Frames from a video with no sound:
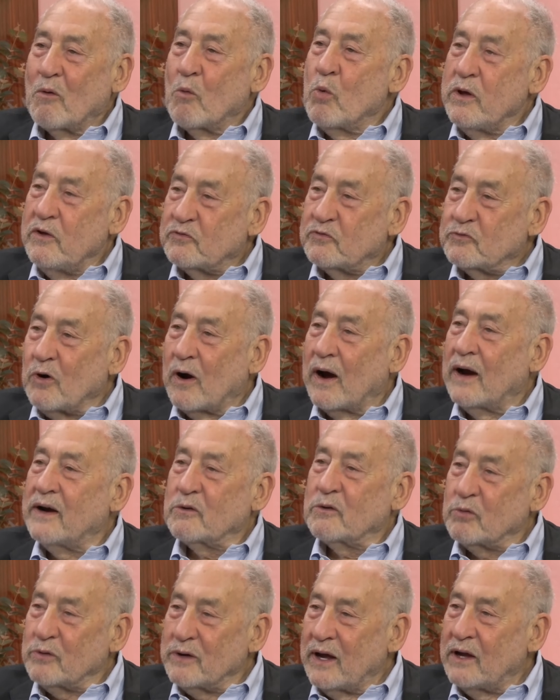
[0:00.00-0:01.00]
we've tried
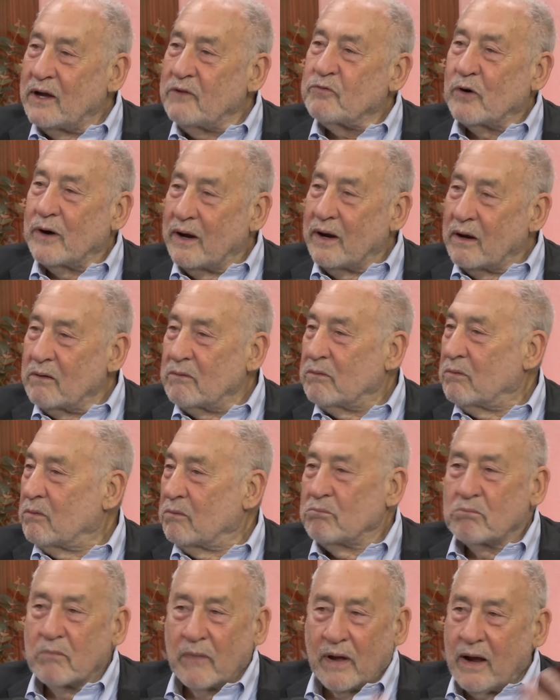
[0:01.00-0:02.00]
to create for
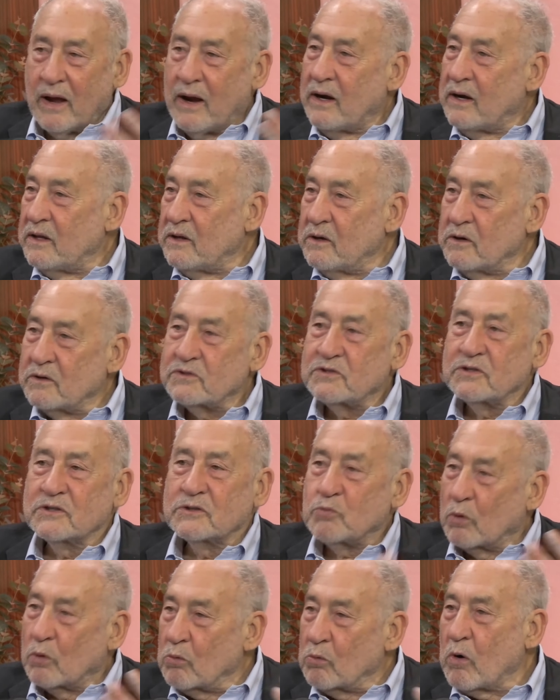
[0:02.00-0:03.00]
80 years
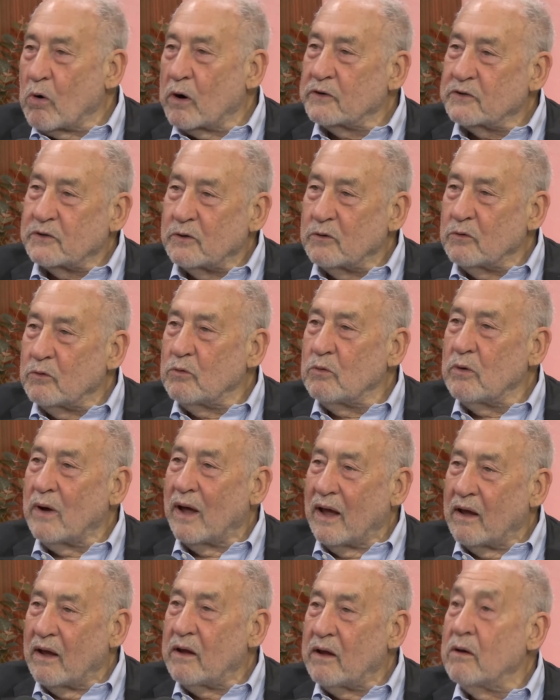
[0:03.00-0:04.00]
since World War II
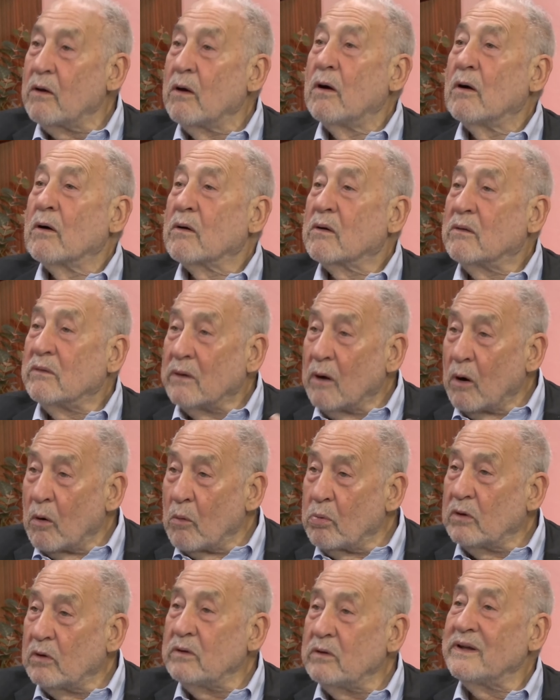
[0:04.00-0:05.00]
a
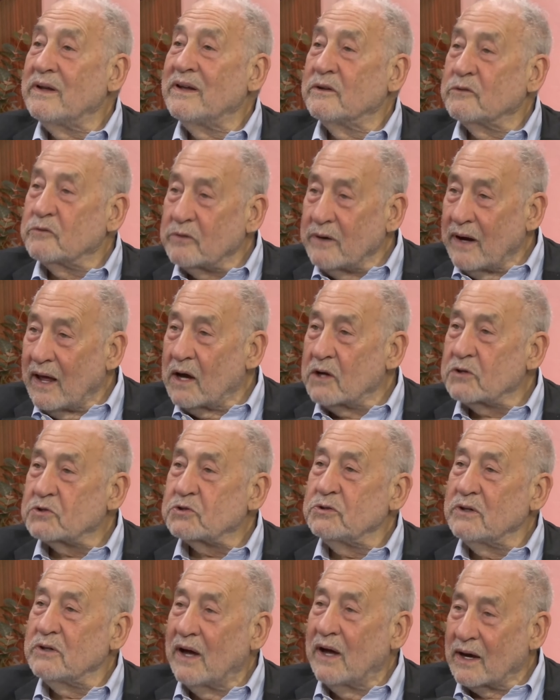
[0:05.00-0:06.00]
global
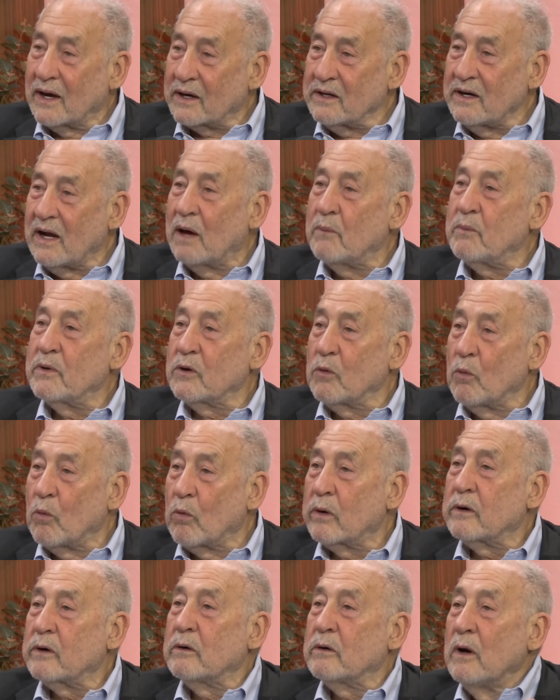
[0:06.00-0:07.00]
international economic
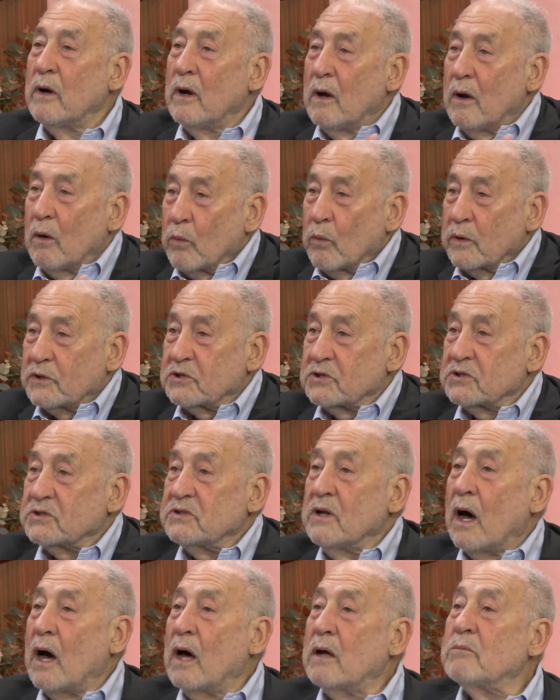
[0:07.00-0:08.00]
order, which
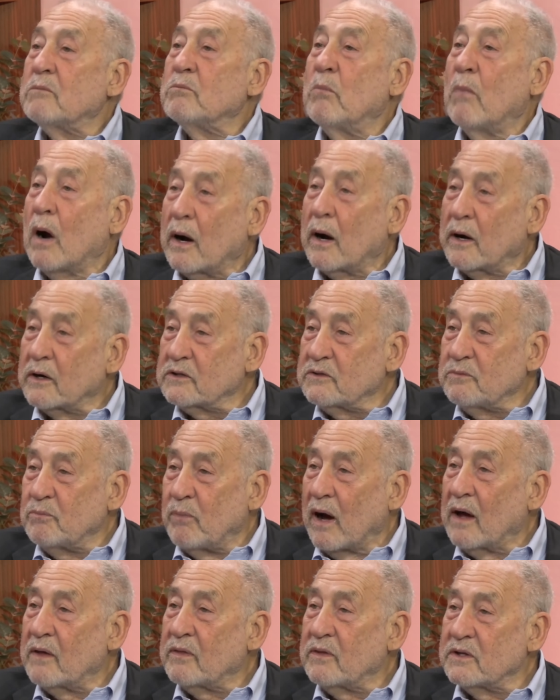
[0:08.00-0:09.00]
is not marked
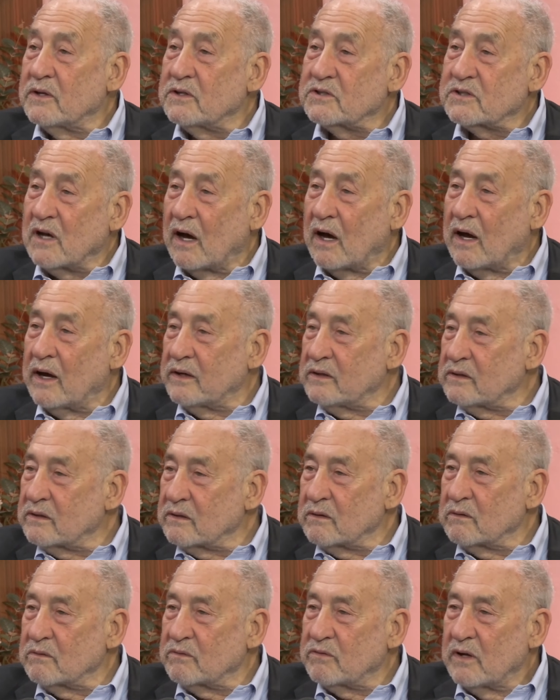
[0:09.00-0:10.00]
by this kind
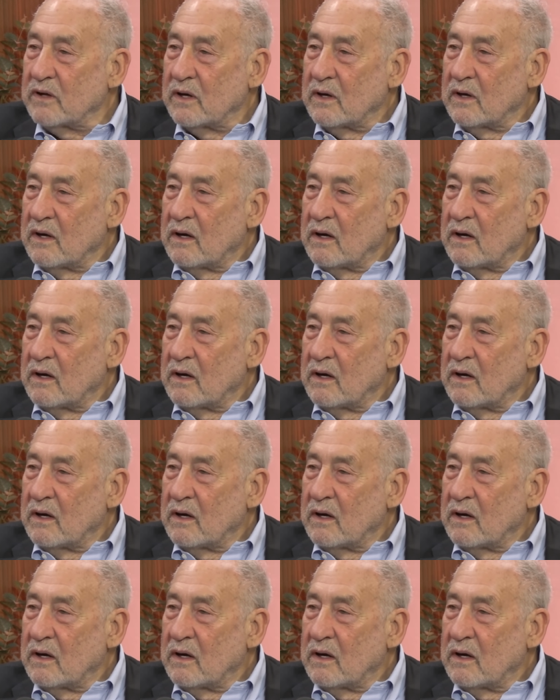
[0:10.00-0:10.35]
of